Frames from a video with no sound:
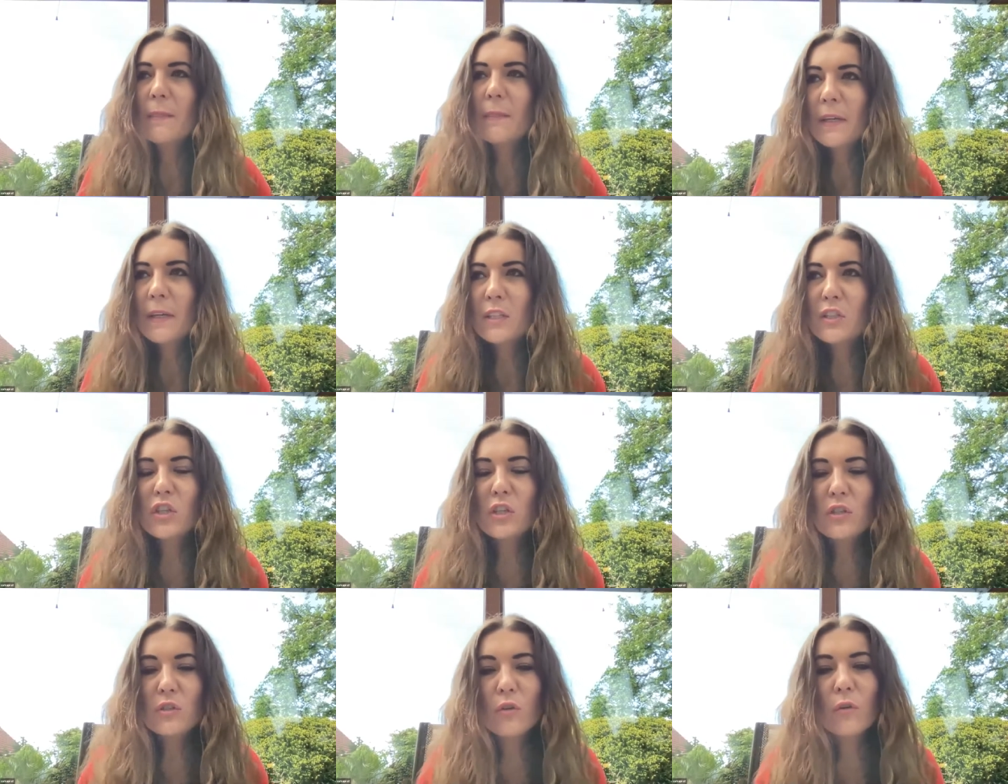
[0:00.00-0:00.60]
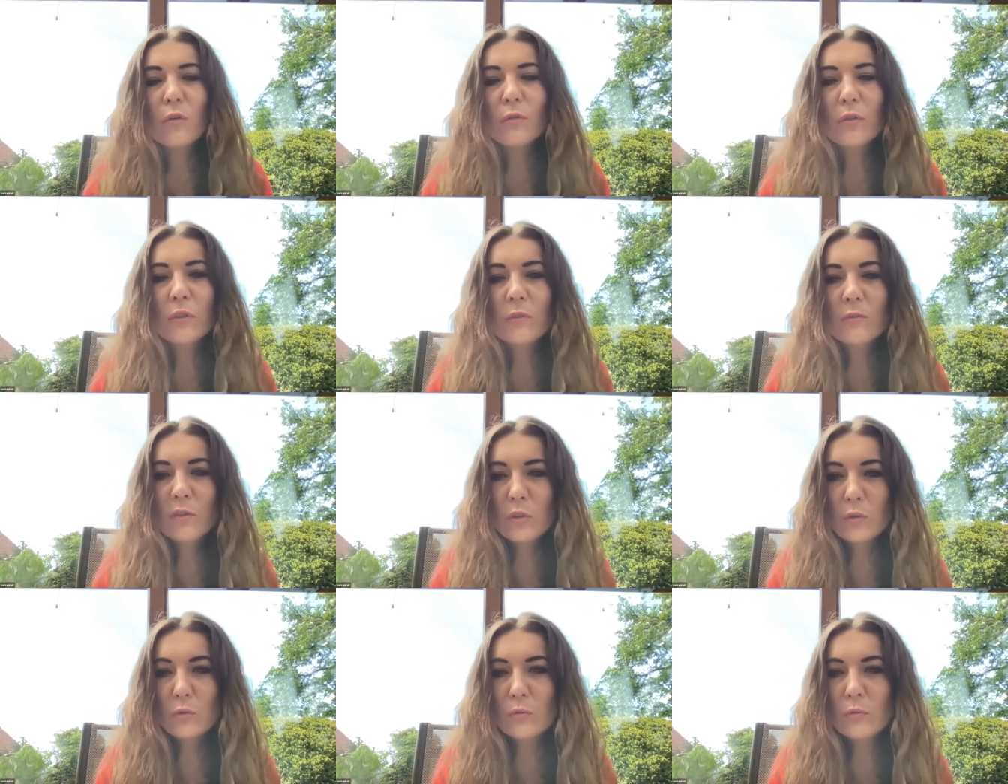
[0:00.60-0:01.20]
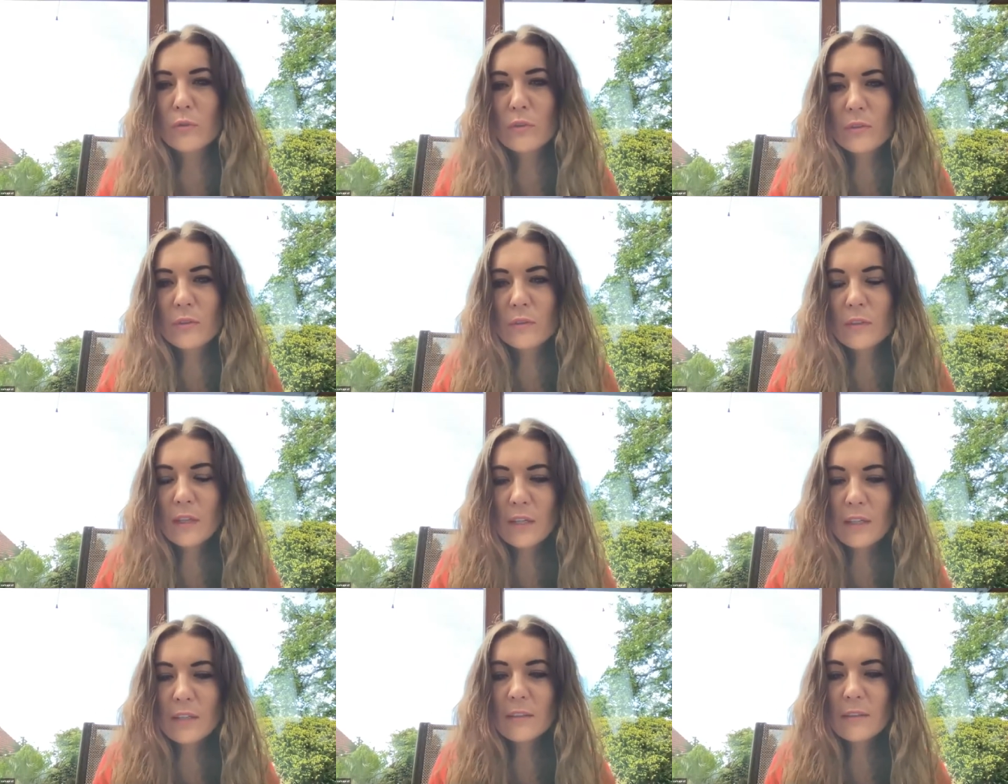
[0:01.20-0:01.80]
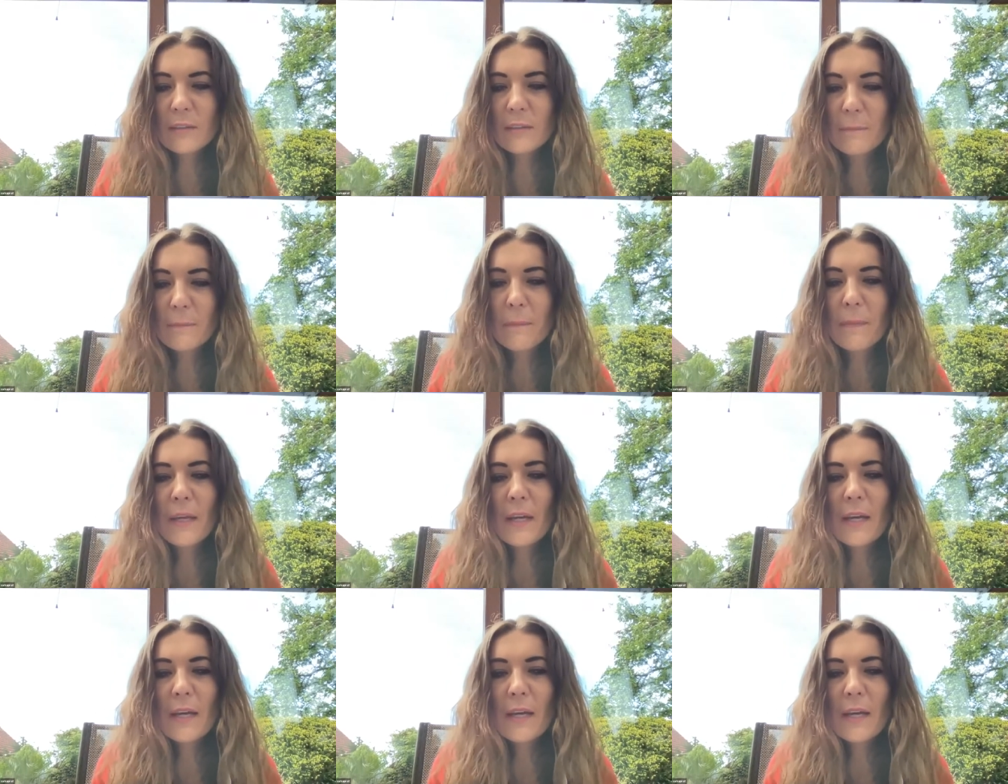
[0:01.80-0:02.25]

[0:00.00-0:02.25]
exchange of the views there